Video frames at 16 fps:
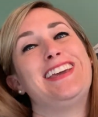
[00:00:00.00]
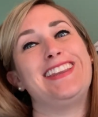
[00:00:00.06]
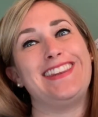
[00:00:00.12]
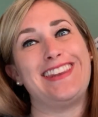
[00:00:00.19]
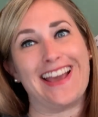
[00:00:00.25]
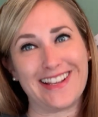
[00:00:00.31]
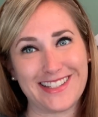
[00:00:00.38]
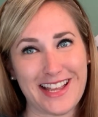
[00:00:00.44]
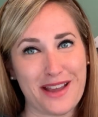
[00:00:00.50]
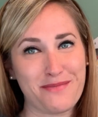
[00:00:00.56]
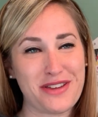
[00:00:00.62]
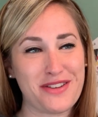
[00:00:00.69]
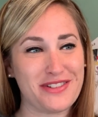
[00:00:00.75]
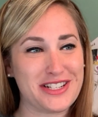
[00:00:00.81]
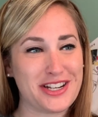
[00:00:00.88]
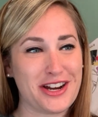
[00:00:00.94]
Next time
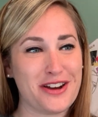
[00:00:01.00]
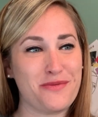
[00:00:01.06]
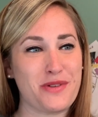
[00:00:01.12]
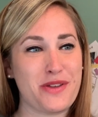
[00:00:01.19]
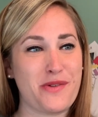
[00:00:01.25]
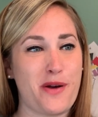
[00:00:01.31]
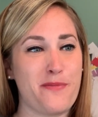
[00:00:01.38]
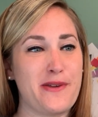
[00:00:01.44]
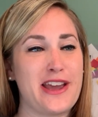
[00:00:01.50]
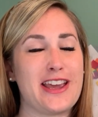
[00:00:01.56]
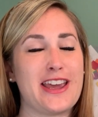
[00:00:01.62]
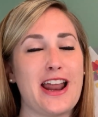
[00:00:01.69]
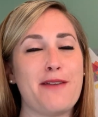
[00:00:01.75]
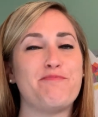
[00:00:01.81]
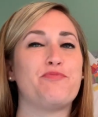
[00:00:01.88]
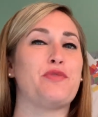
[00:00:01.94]
we return, we will pick it
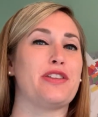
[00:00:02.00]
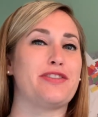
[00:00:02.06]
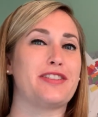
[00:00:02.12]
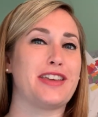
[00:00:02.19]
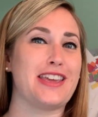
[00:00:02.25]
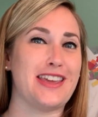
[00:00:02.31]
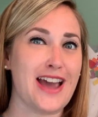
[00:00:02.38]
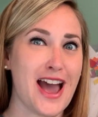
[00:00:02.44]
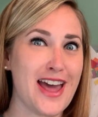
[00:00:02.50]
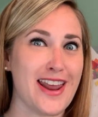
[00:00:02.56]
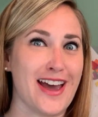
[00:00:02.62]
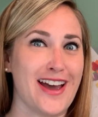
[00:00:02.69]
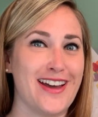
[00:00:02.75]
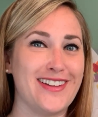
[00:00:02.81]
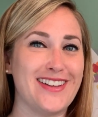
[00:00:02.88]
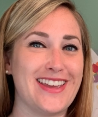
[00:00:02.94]
up with
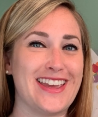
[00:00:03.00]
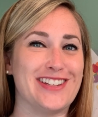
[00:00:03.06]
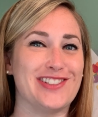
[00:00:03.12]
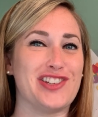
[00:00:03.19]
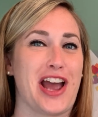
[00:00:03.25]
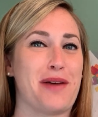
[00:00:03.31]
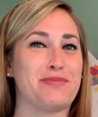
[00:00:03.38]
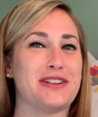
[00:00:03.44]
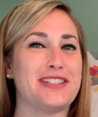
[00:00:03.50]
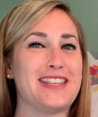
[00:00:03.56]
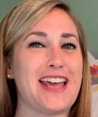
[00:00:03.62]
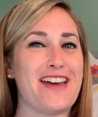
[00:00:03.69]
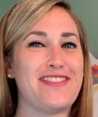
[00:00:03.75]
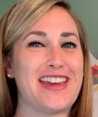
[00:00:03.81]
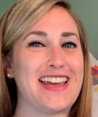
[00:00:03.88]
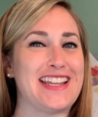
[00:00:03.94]
Kiana in Chapter
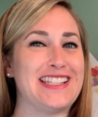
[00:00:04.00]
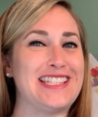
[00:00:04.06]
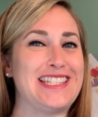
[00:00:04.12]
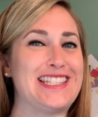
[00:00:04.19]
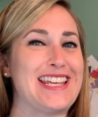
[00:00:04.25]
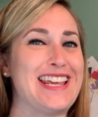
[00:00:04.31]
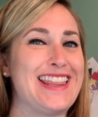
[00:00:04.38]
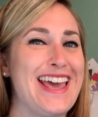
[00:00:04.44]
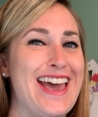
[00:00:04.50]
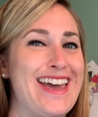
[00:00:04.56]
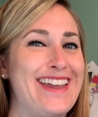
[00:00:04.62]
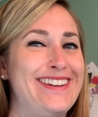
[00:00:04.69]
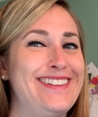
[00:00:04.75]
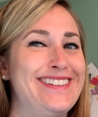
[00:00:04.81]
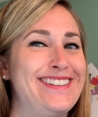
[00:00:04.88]
7. See you then.